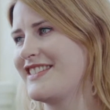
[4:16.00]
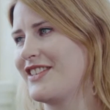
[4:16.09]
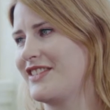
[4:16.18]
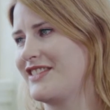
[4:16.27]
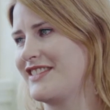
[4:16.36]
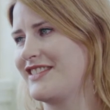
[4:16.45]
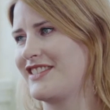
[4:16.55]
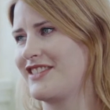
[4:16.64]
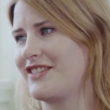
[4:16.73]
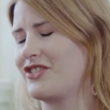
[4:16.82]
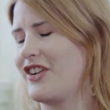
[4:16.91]
So just
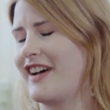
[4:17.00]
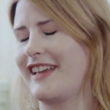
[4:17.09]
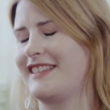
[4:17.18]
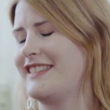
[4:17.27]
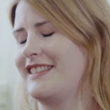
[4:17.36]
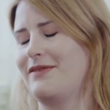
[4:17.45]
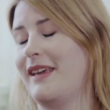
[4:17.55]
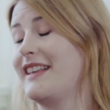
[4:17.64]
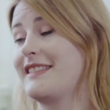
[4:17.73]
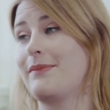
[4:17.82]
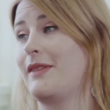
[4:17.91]
trying to
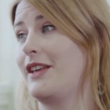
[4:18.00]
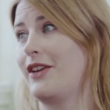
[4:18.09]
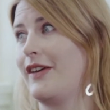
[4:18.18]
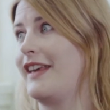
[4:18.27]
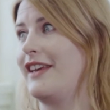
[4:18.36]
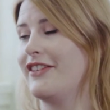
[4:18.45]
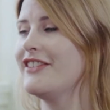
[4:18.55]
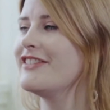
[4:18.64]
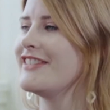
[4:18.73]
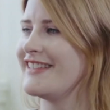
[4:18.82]
make something coherent.